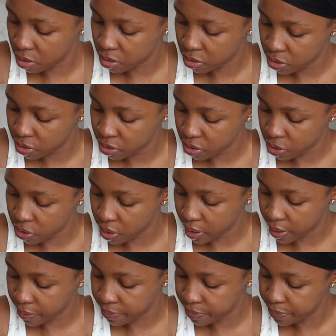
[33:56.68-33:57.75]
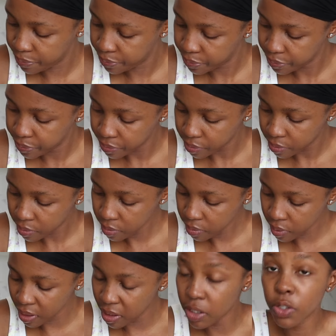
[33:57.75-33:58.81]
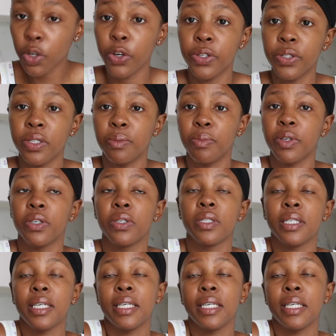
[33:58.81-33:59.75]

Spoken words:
actually this hurts because